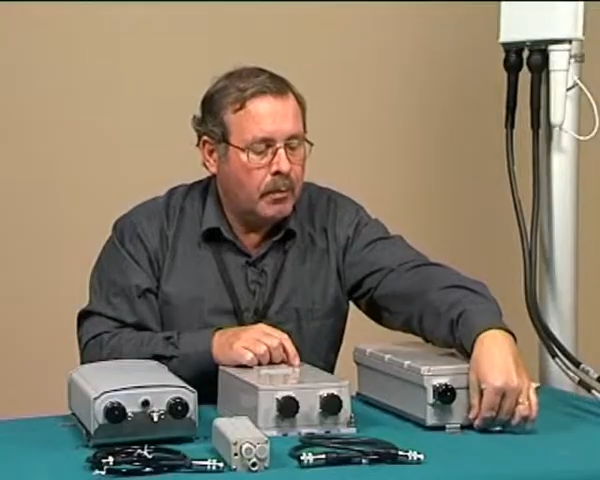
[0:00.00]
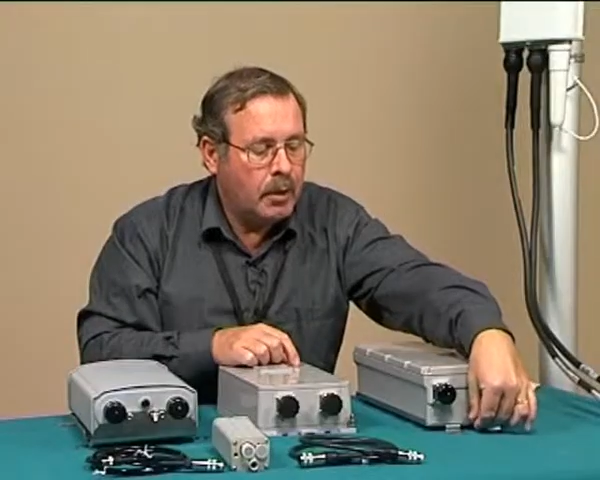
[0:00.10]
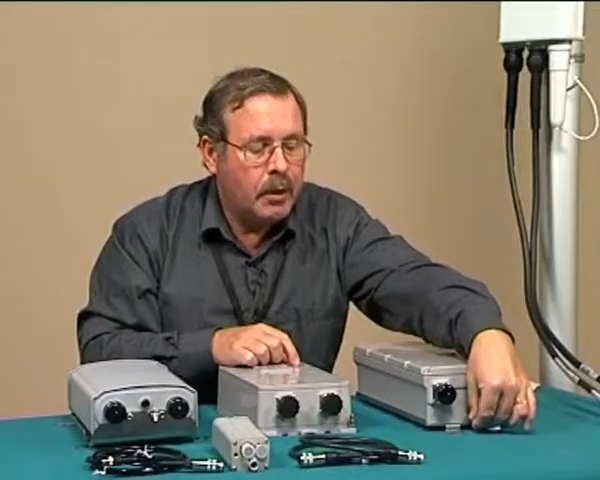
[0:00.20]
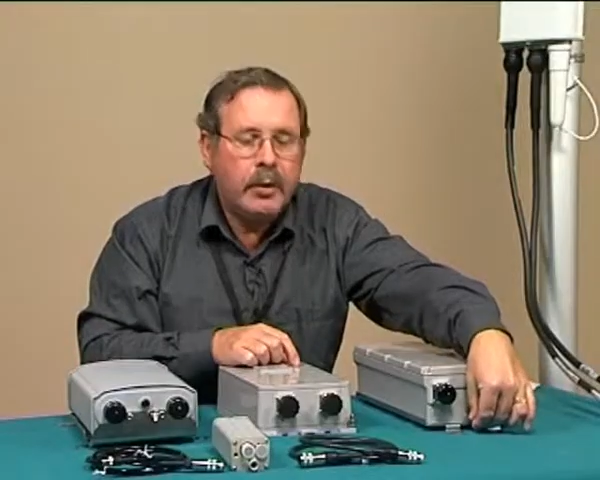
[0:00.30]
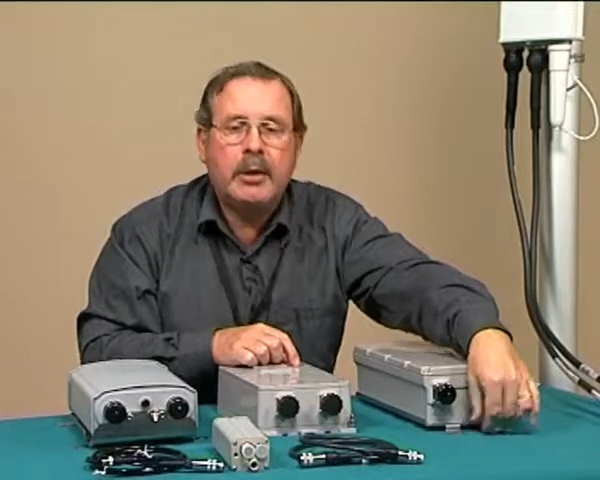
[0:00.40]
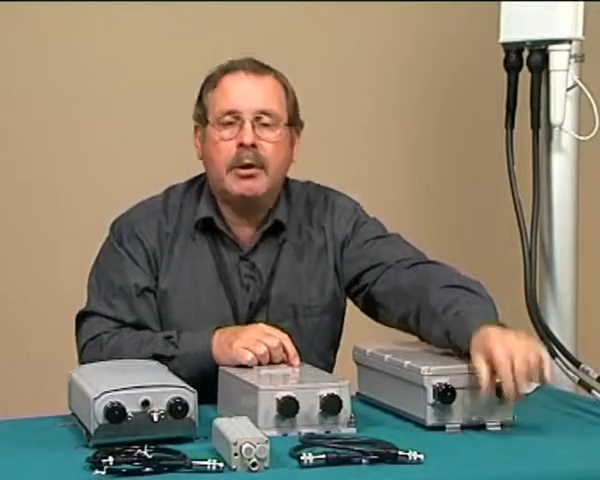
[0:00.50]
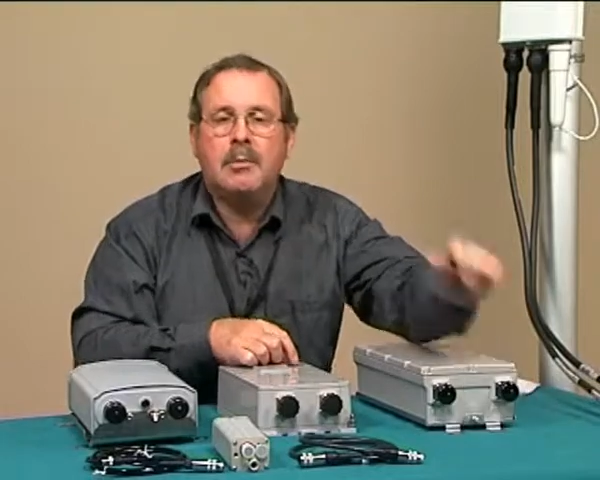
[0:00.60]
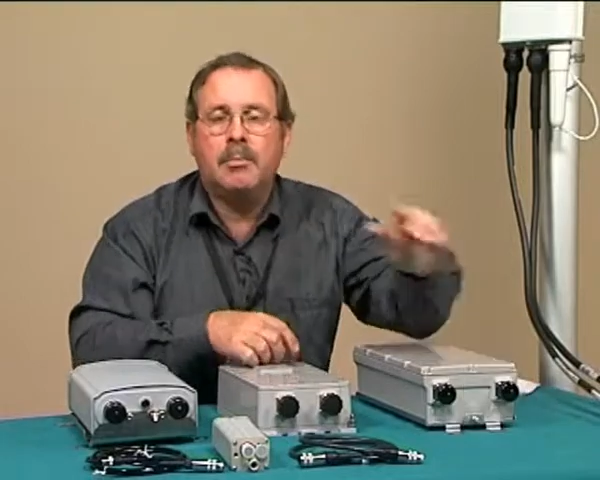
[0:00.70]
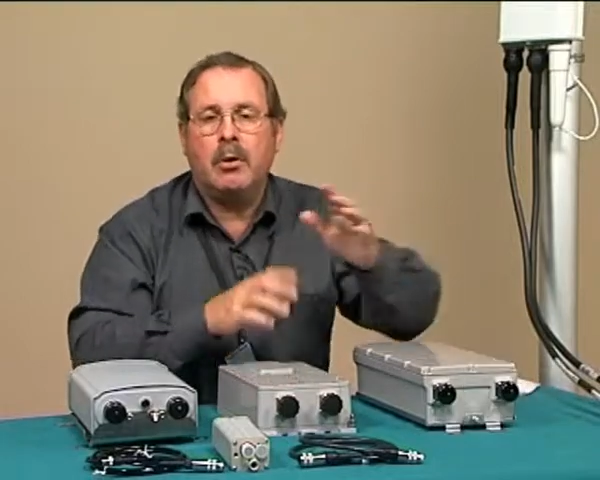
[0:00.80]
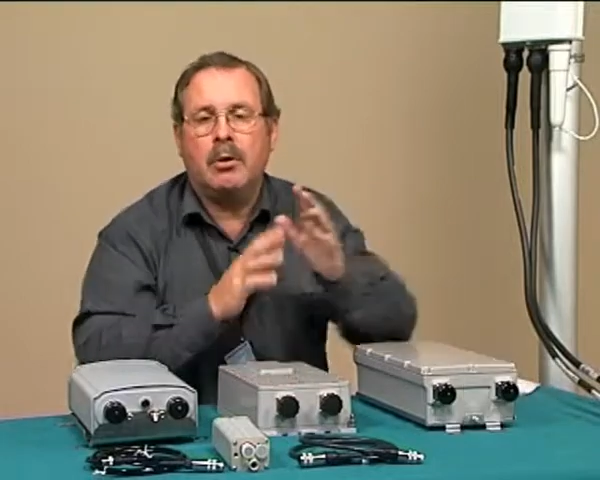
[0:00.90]
and that is
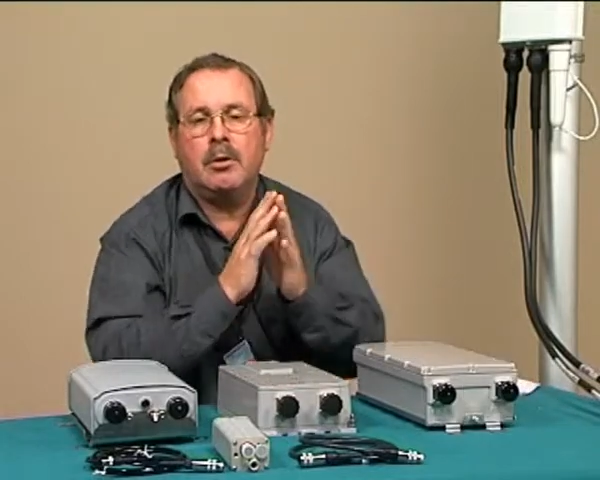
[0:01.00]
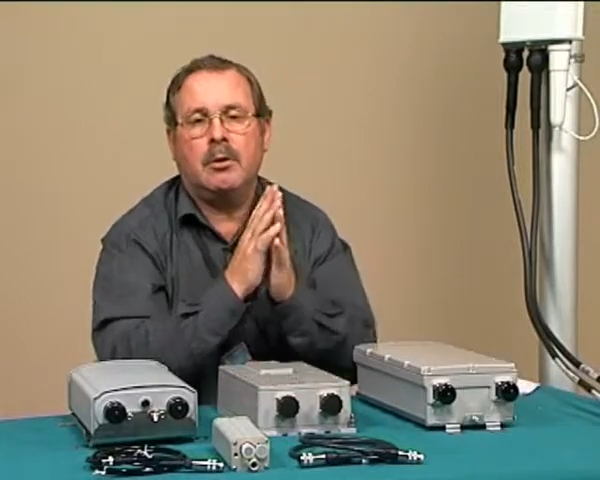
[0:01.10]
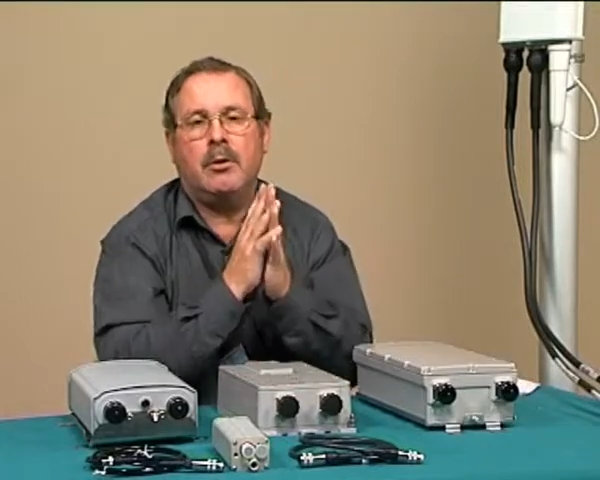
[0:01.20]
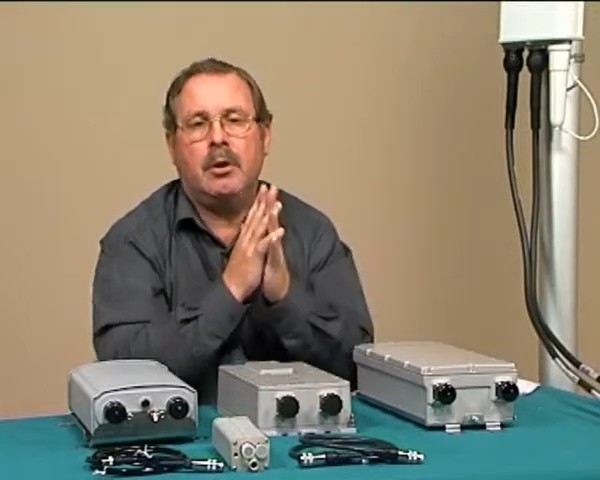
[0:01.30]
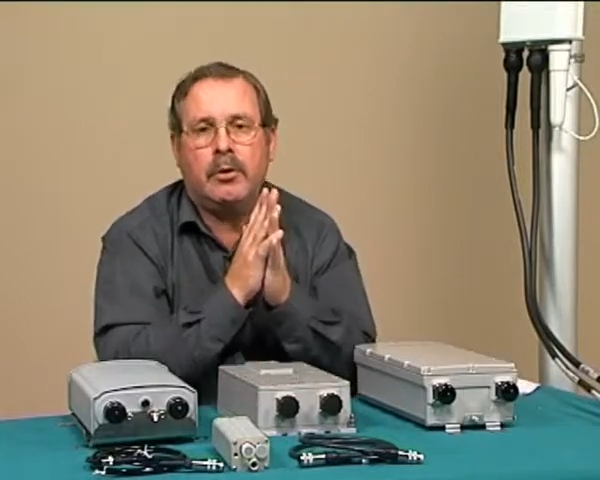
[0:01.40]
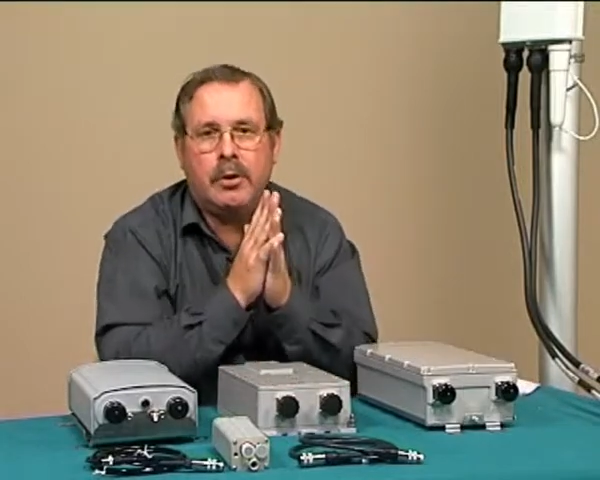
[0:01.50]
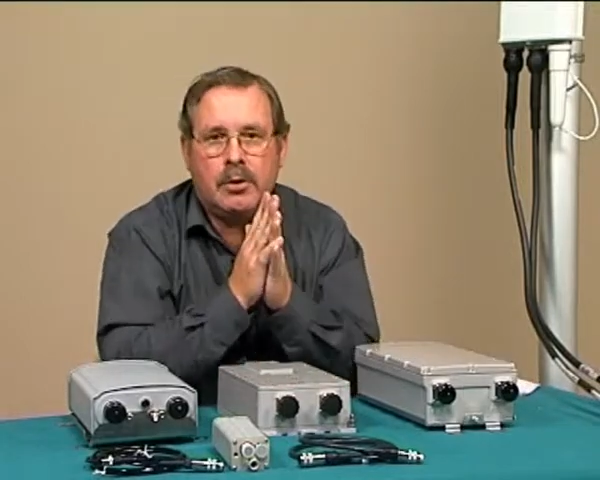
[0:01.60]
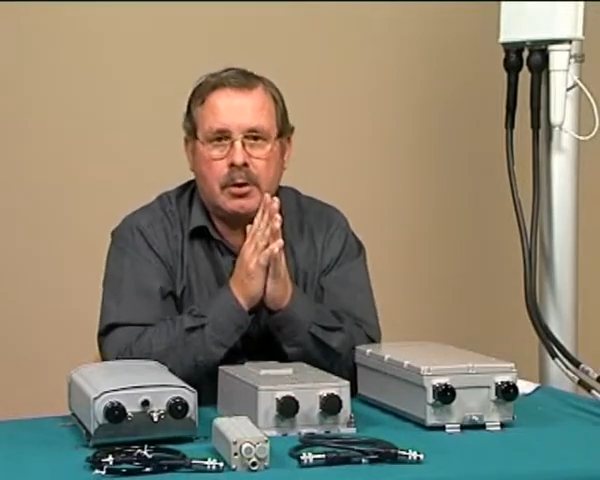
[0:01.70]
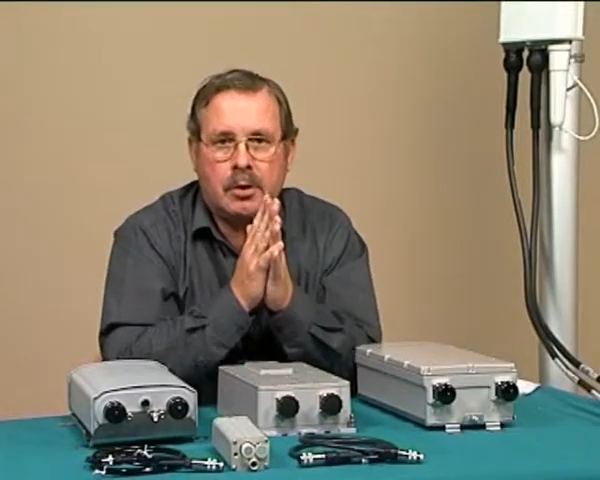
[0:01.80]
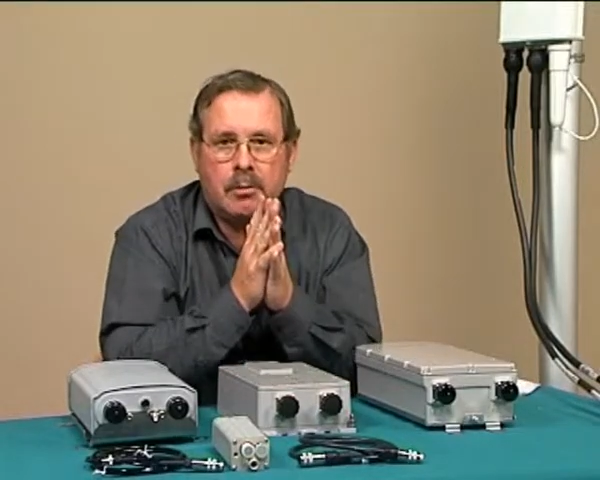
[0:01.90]
bonded to the earthing
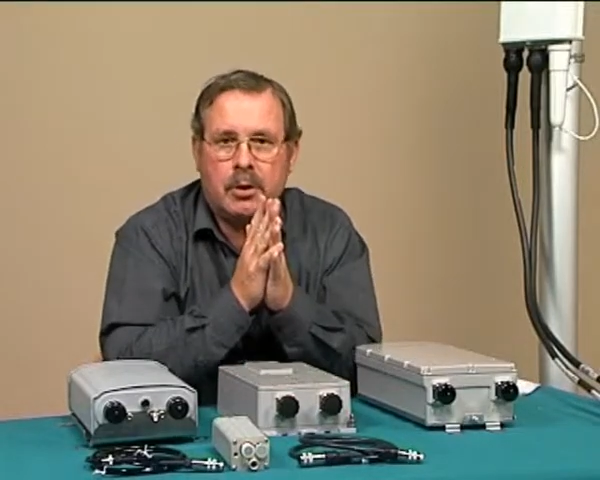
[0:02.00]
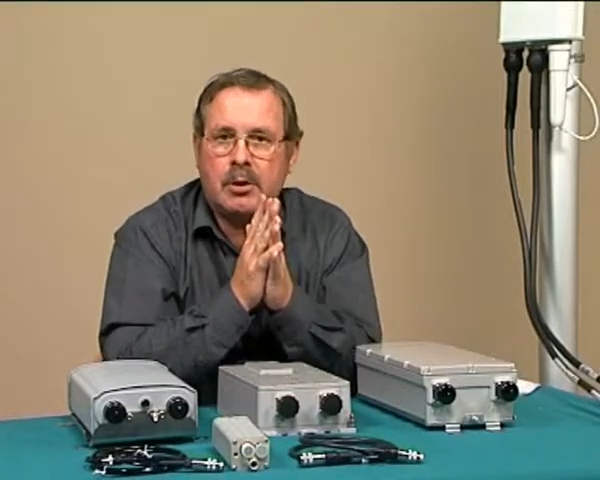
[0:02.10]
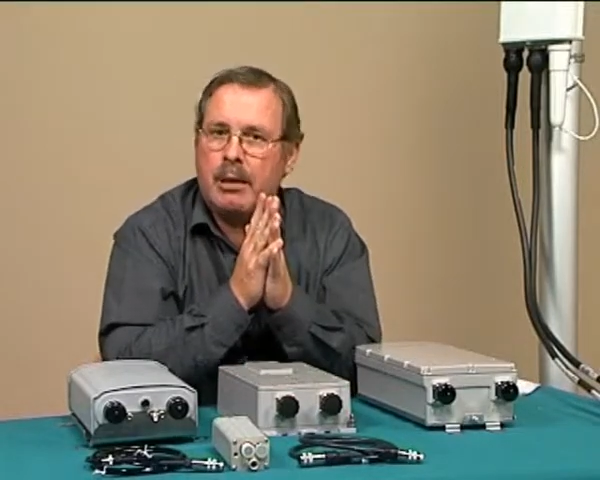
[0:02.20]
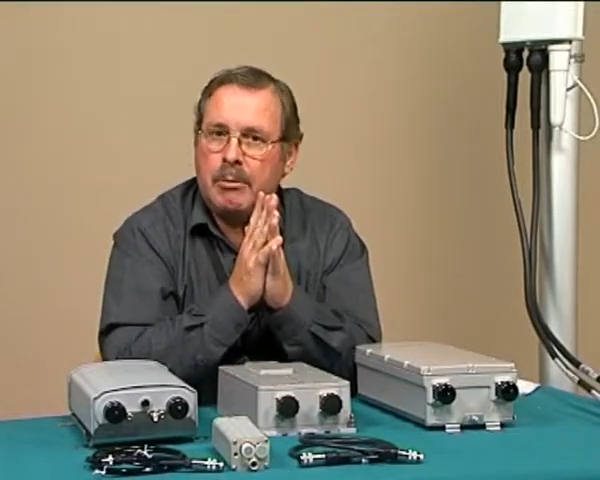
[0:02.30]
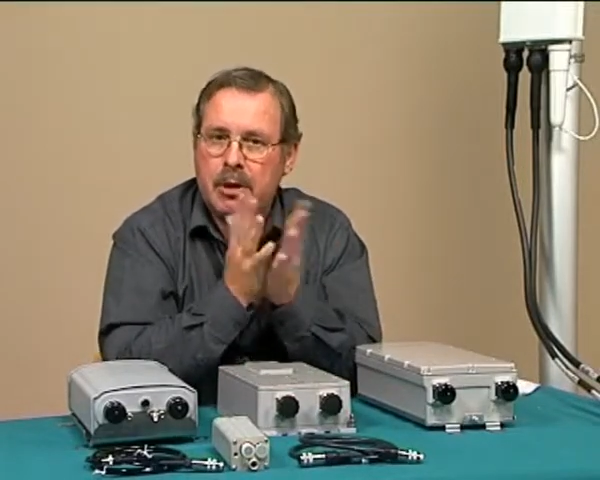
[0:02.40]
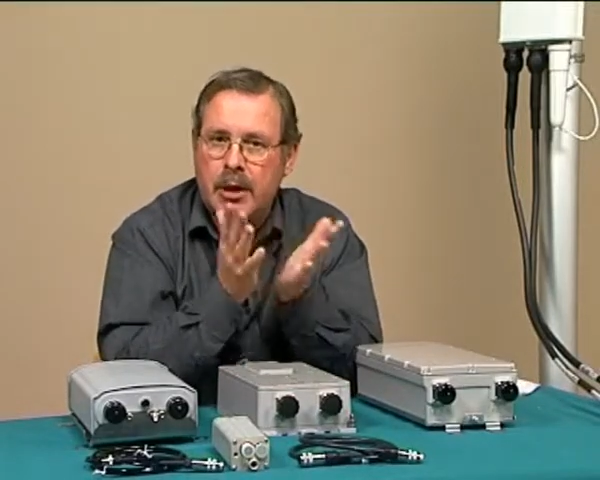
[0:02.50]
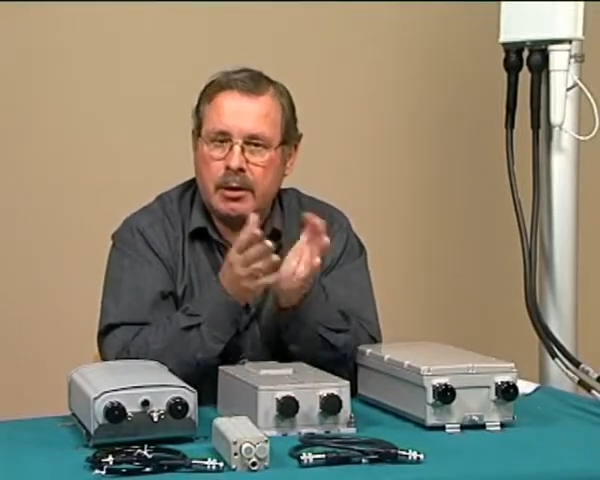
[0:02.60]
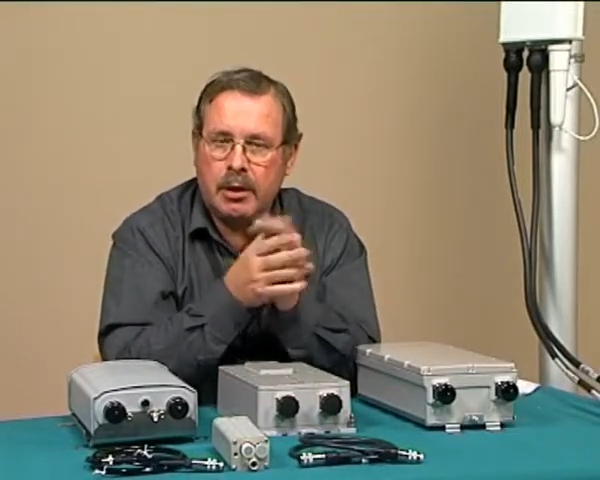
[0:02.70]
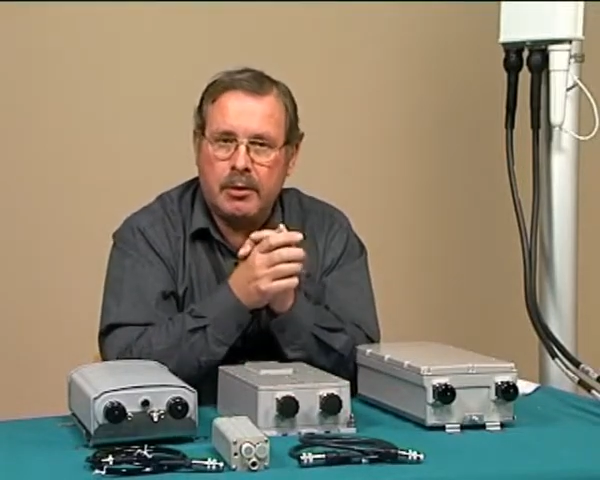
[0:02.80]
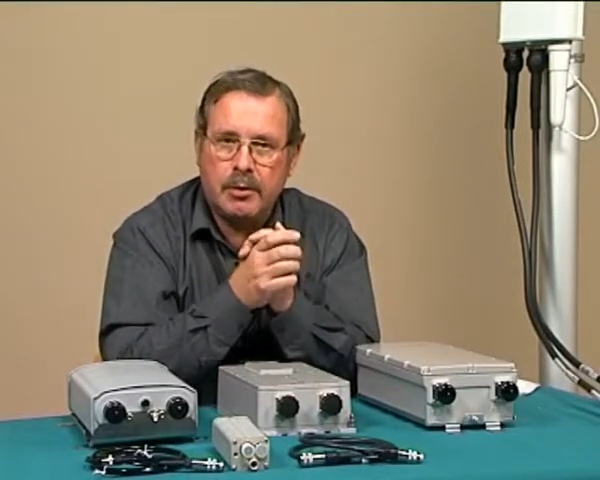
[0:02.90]
system the same as the
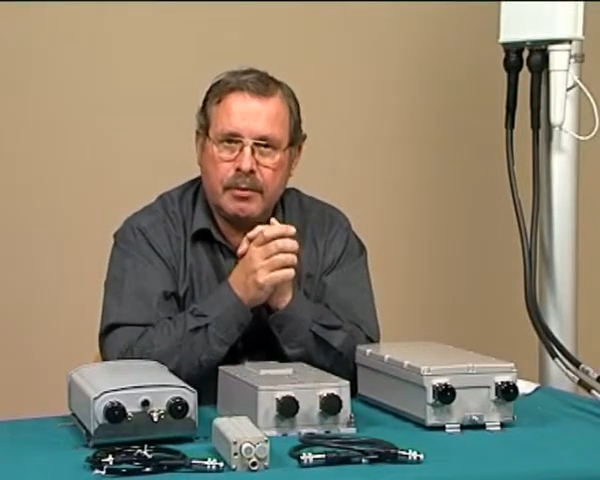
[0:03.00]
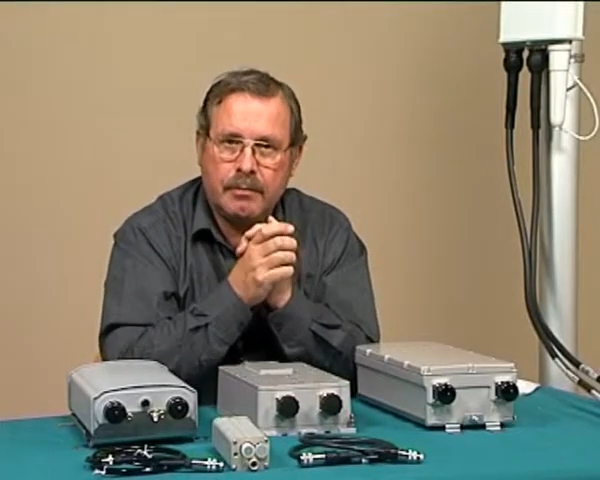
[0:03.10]
antennas.